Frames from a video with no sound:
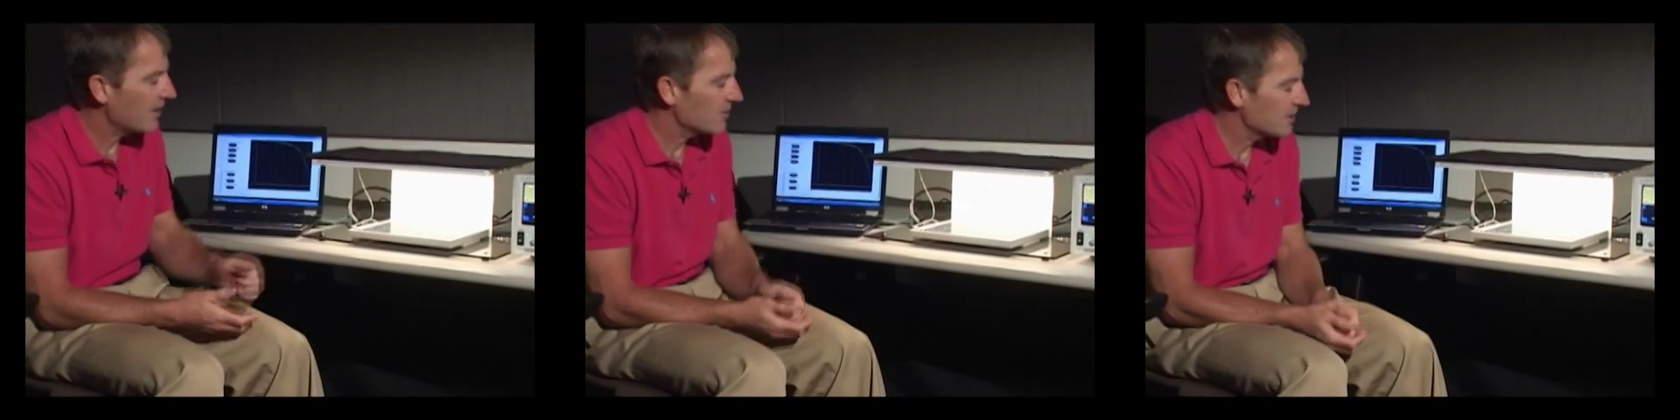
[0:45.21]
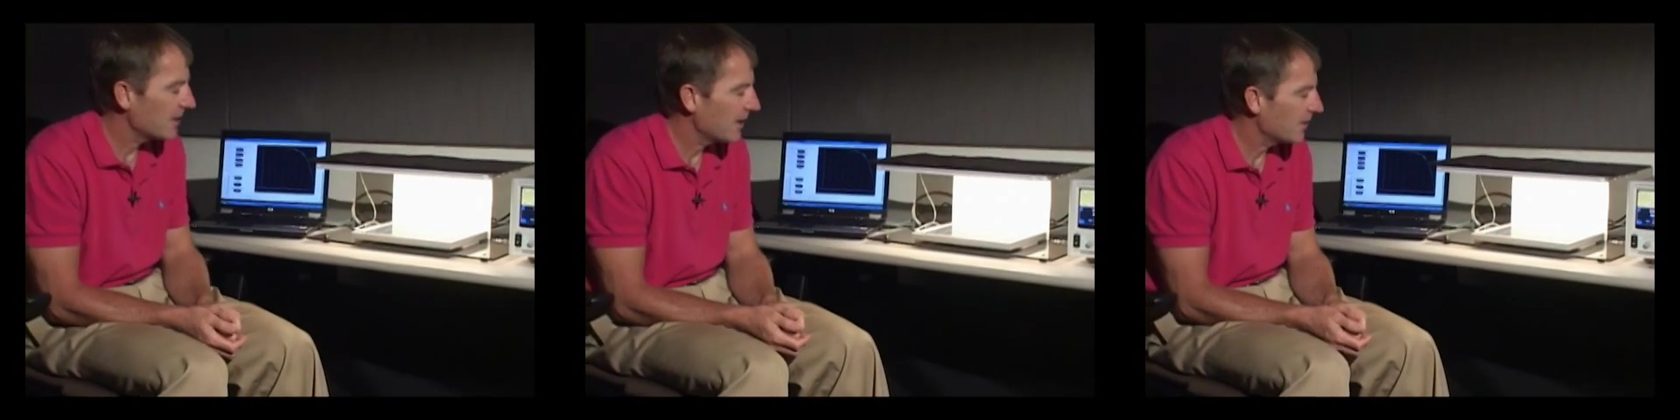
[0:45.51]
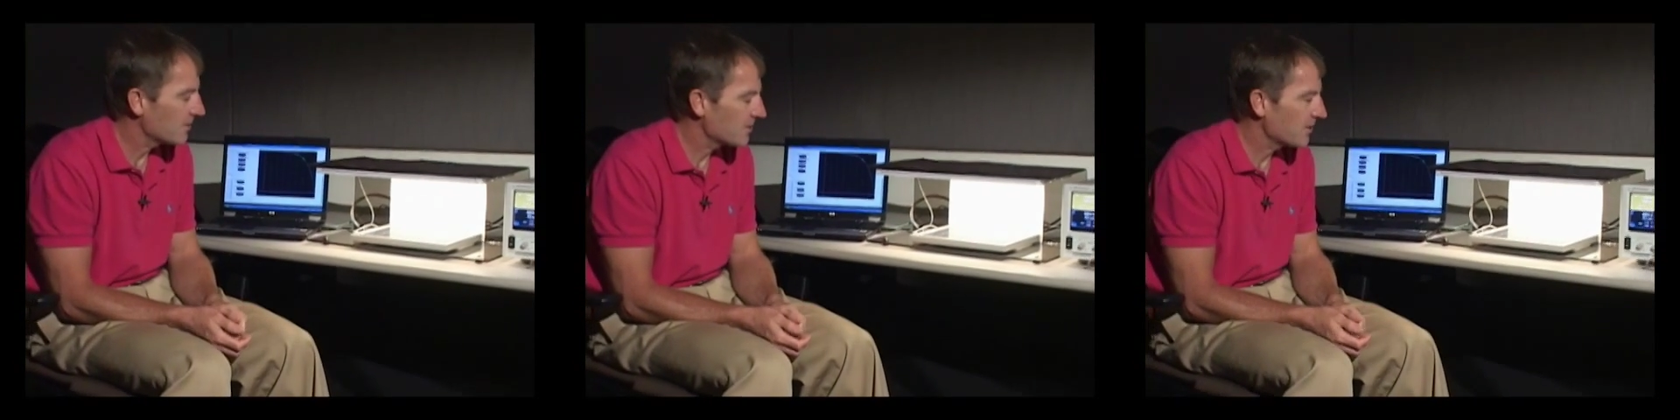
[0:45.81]
energy
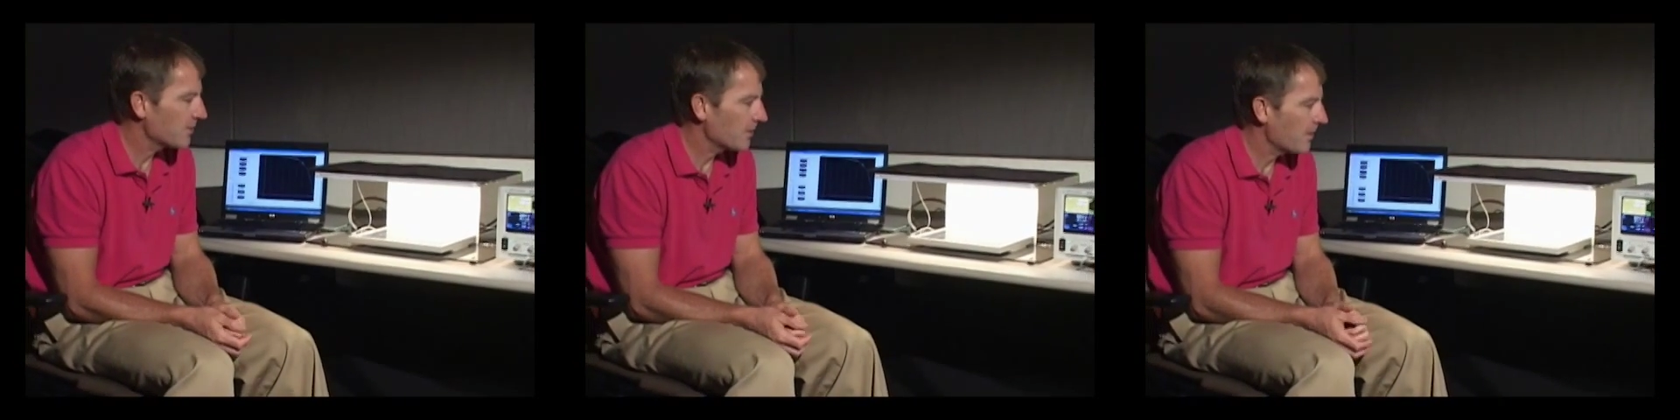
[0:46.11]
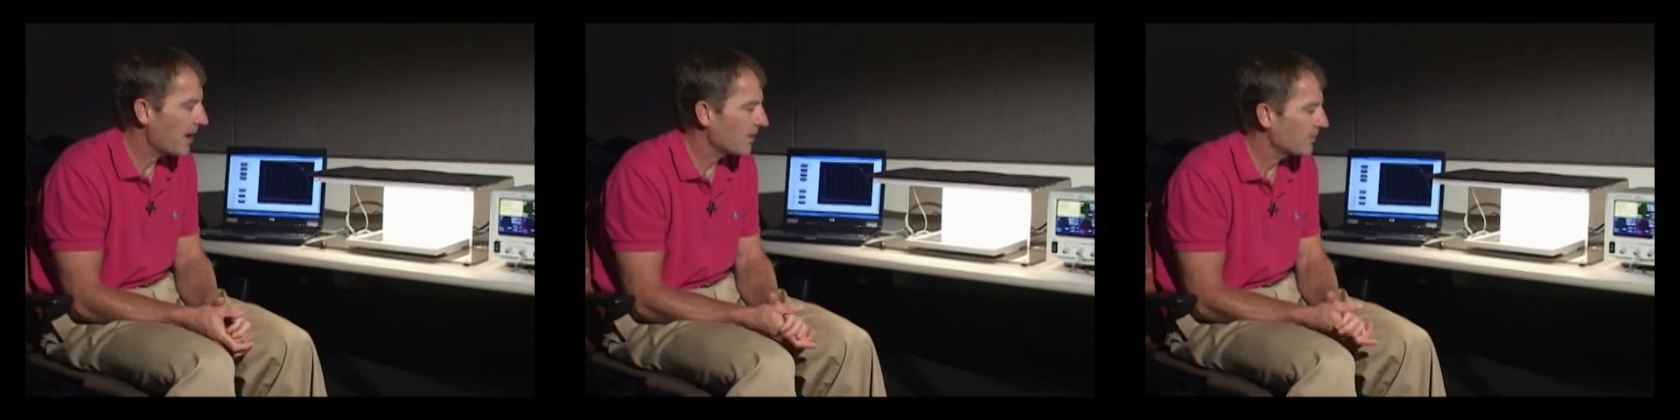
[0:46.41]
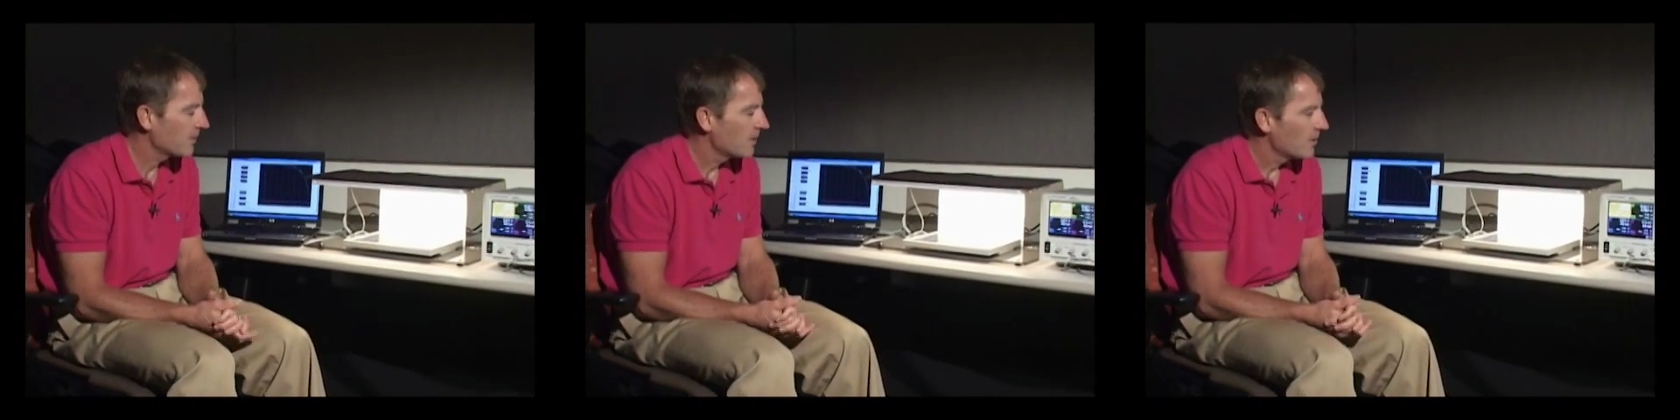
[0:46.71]
in our solar
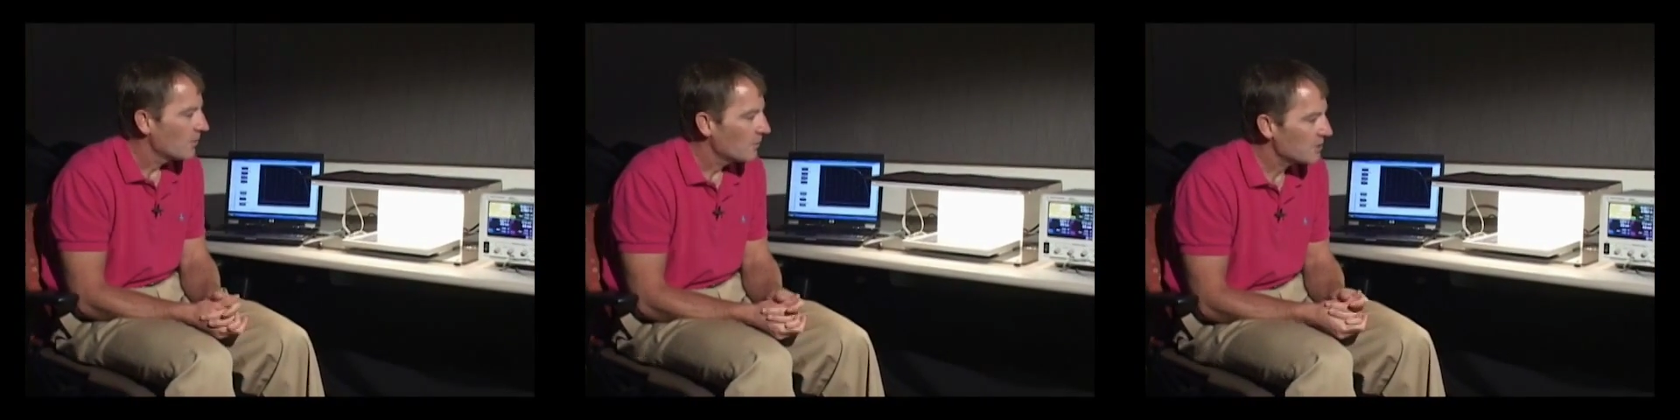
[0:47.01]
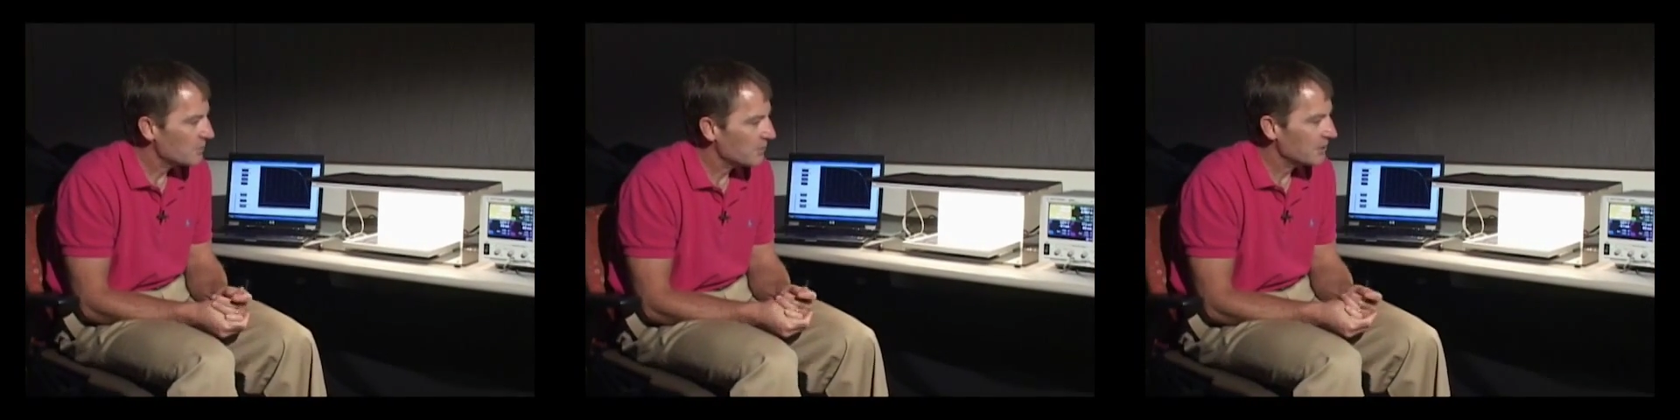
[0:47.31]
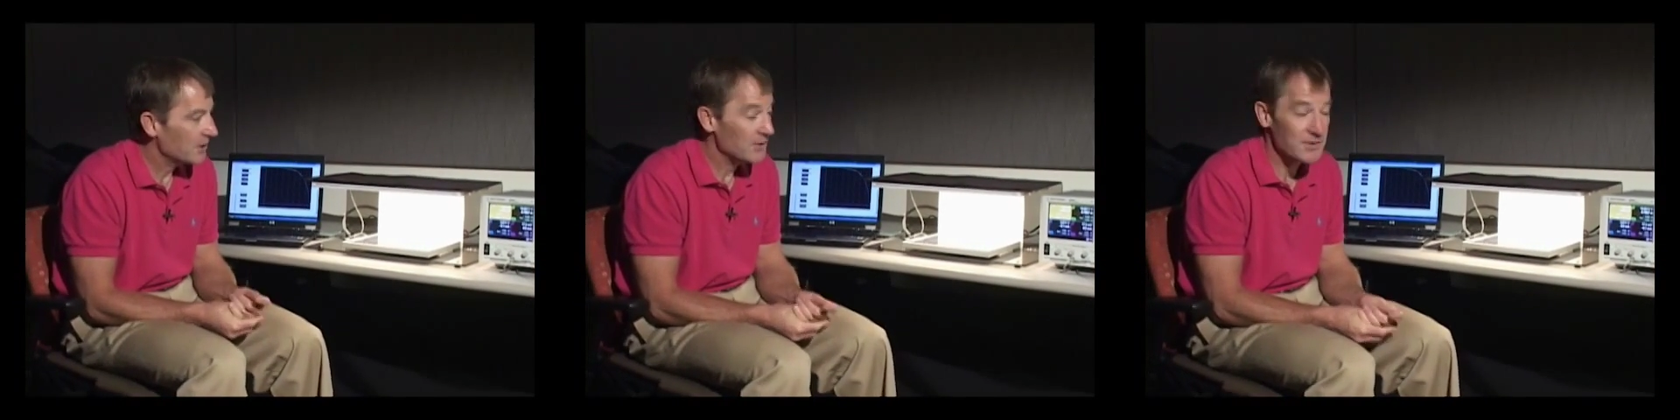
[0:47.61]
panel which we'll
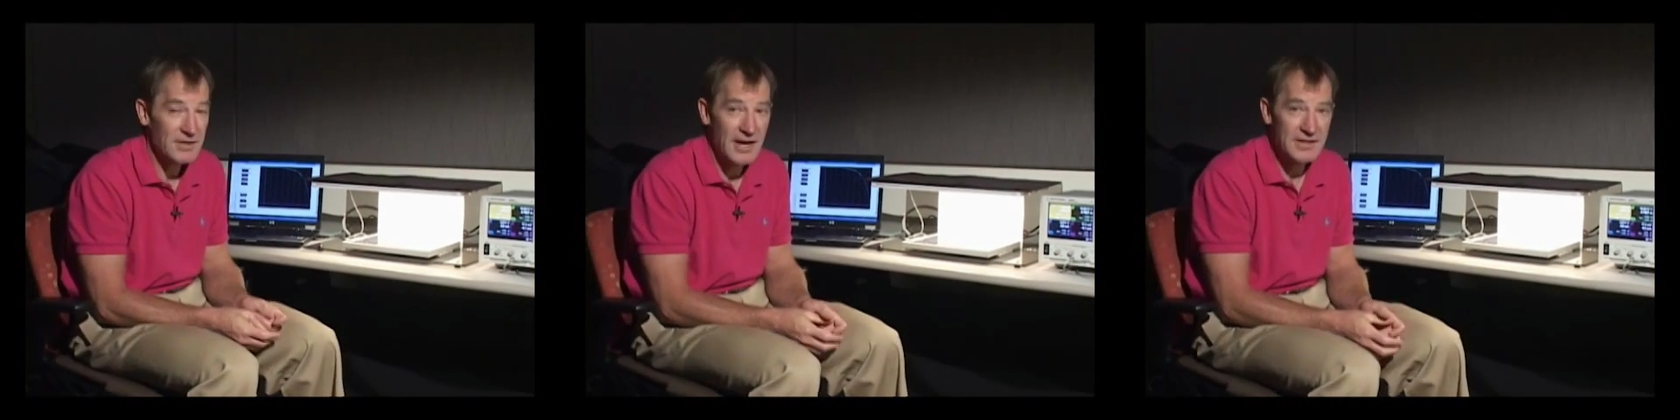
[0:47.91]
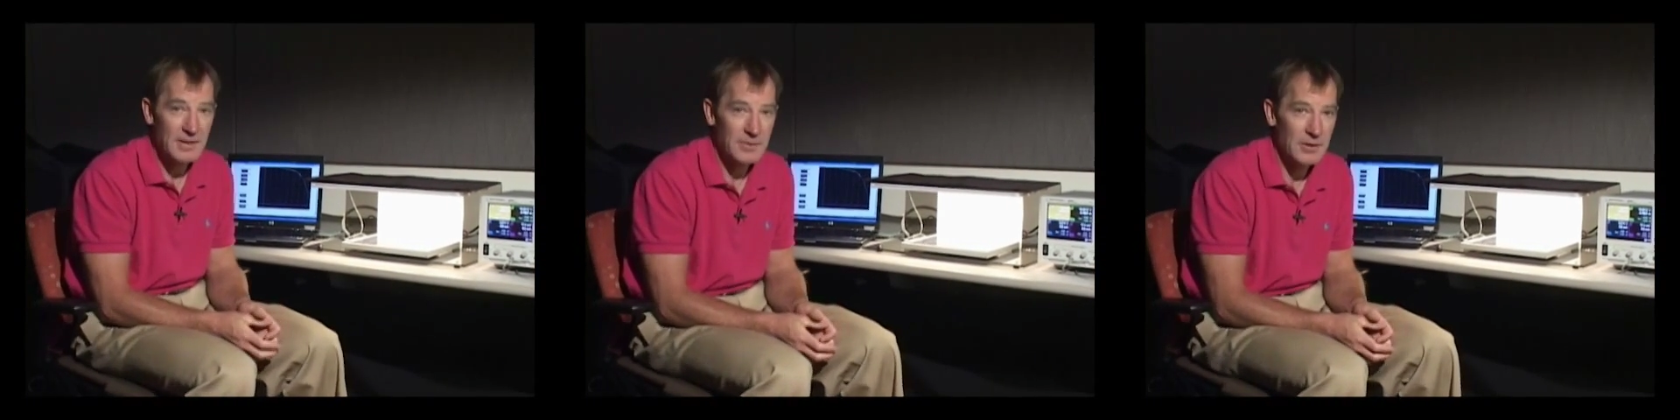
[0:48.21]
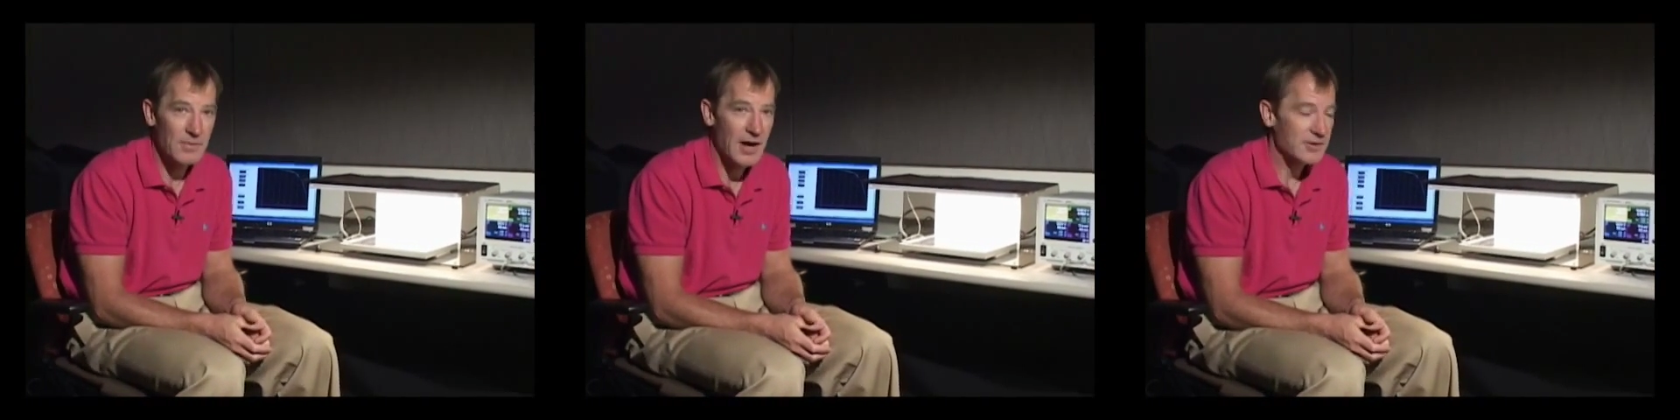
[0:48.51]
use the
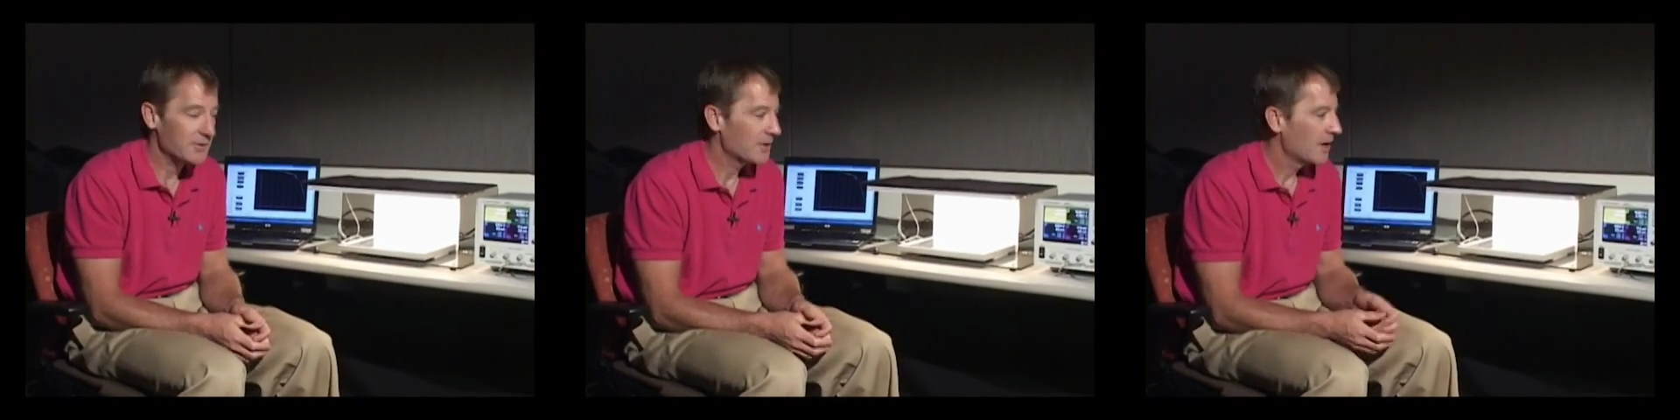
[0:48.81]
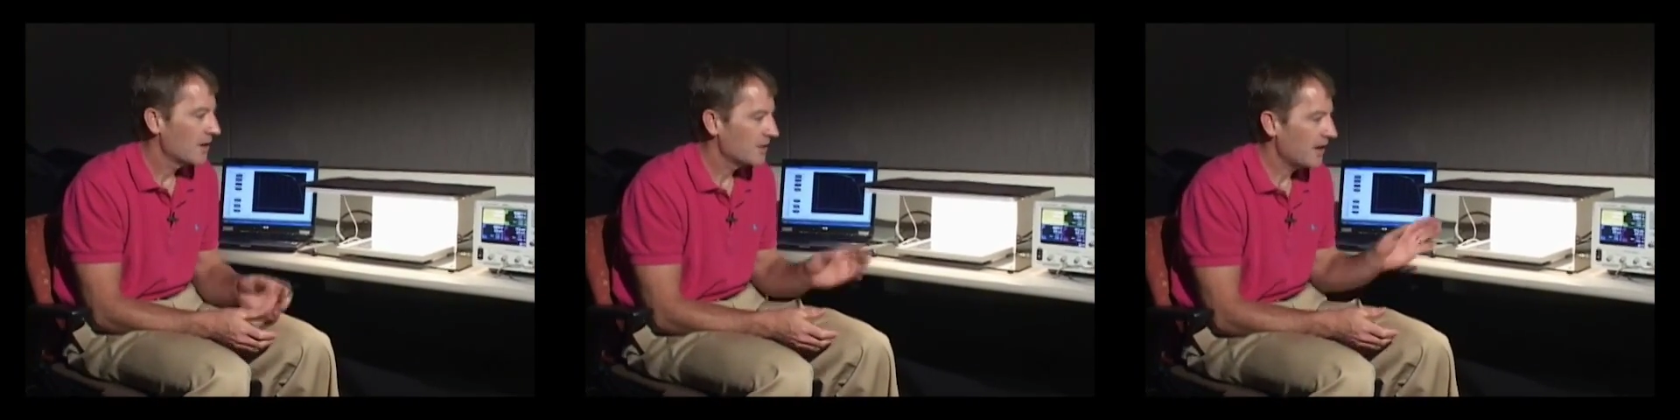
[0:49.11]
SMU module to